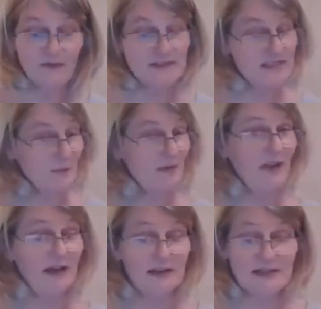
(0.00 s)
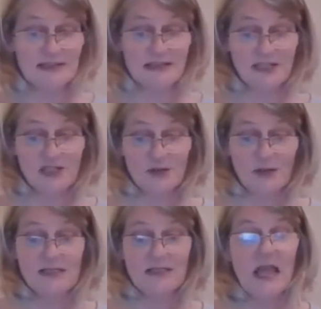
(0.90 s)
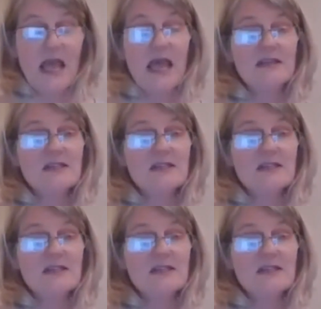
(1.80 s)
for some of our constituents and